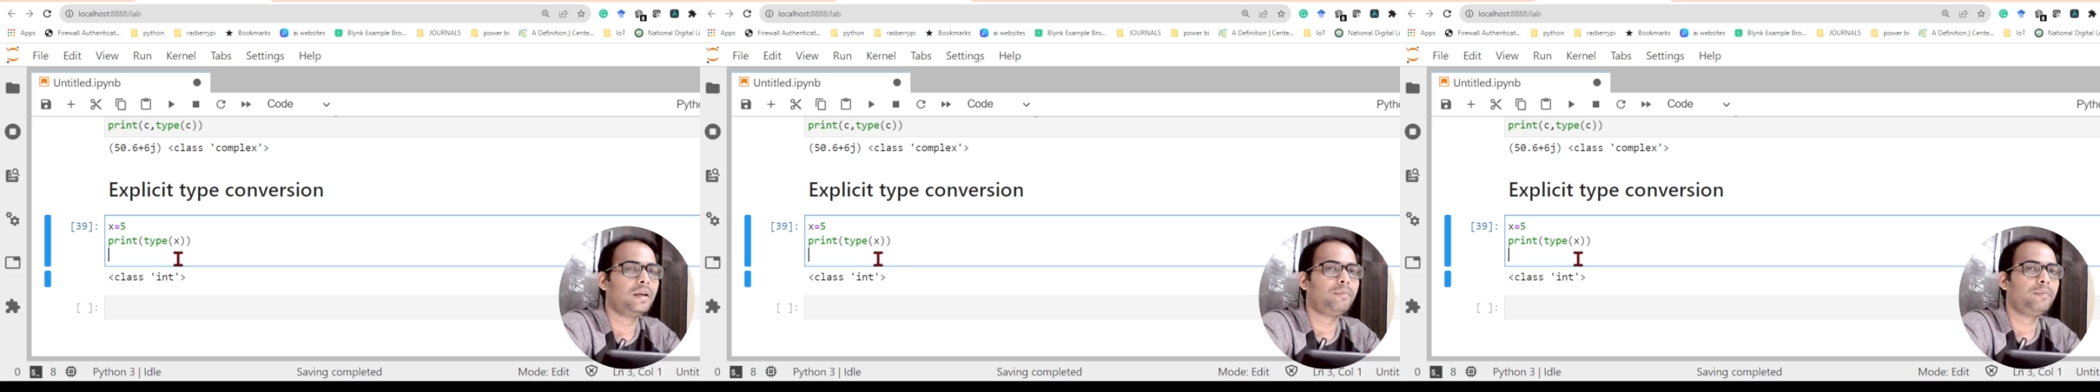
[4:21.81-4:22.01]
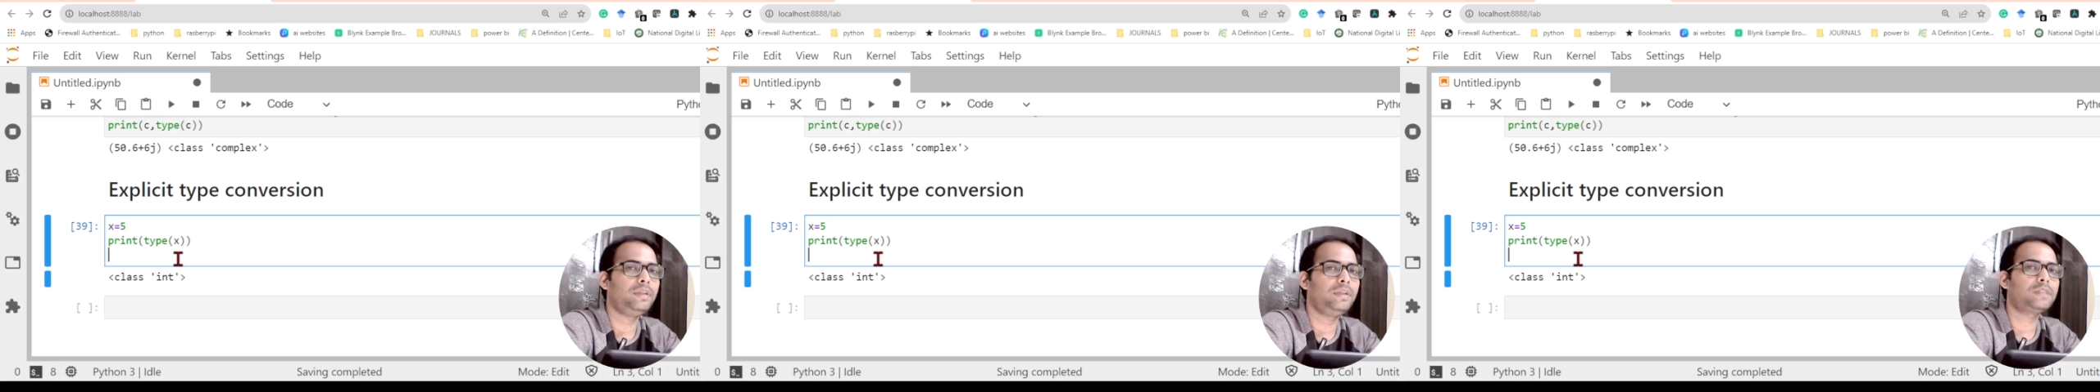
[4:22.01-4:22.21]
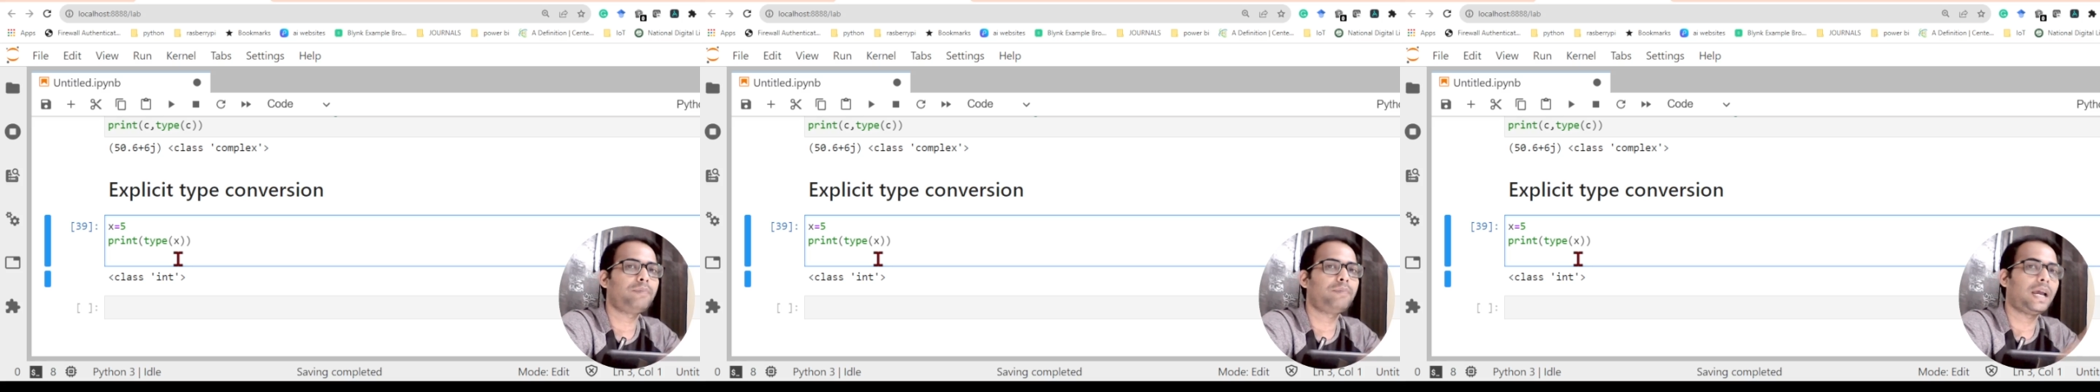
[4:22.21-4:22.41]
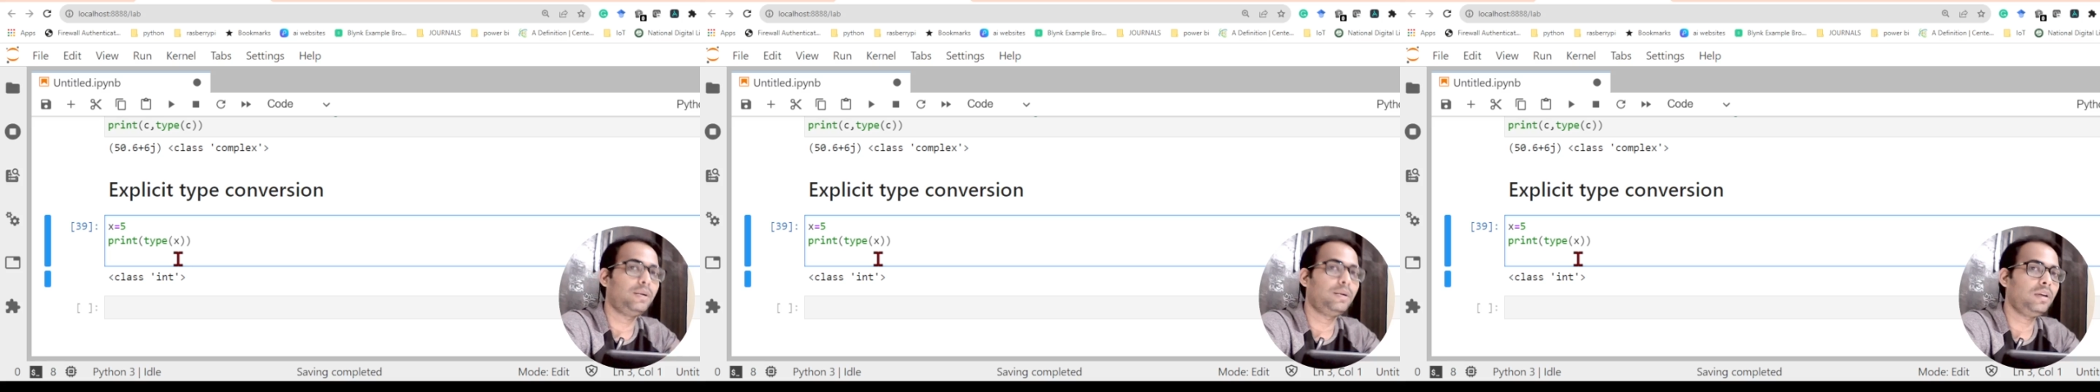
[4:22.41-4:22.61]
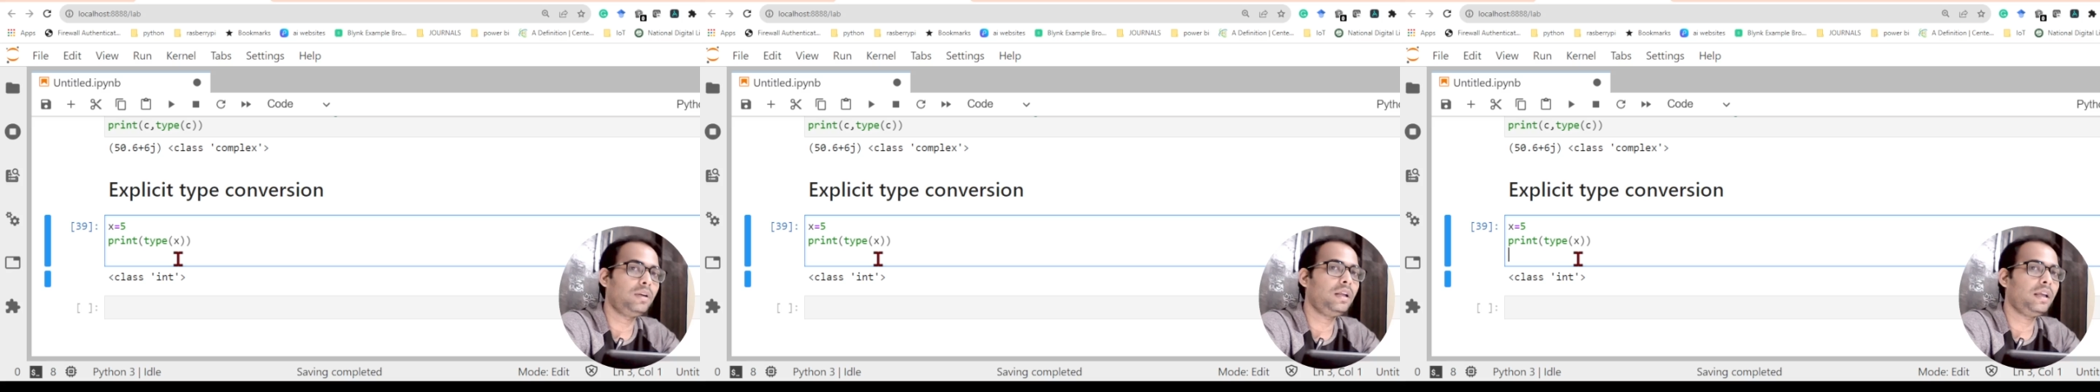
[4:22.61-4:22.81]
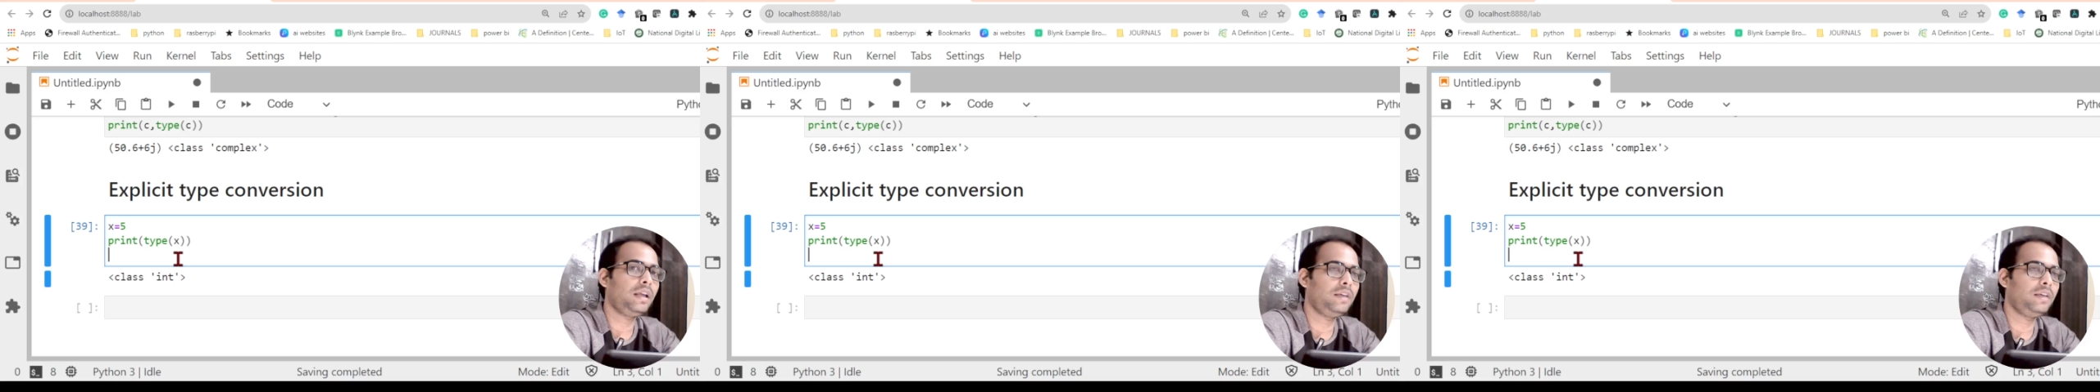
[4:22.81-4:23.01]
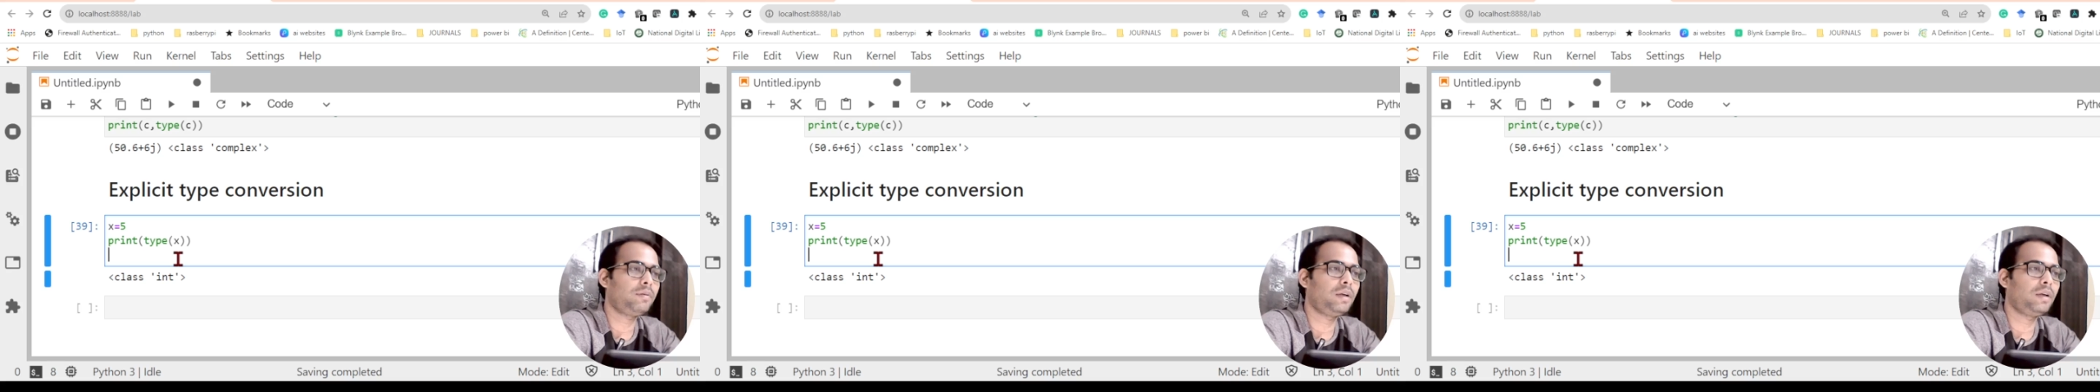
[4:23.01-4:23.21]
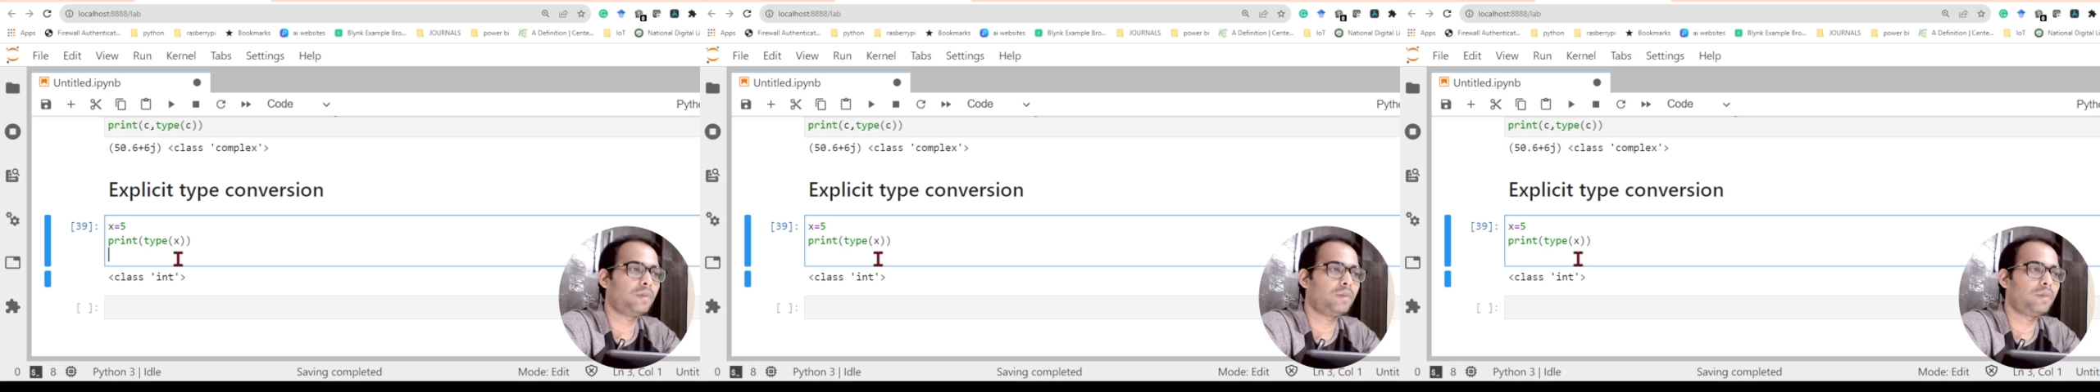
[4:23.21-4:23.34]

means manually if I